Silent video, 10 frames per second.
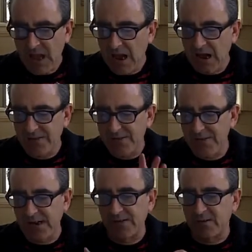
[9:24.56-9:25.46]
And this
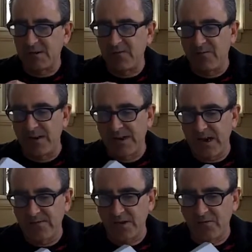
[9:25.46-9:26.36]
looks like it's going to be a
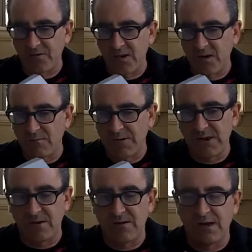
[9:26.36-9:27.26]
fantastic show. But
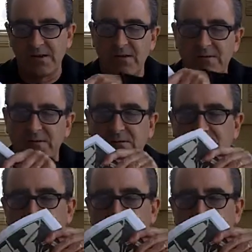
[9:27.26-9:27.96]
here's a little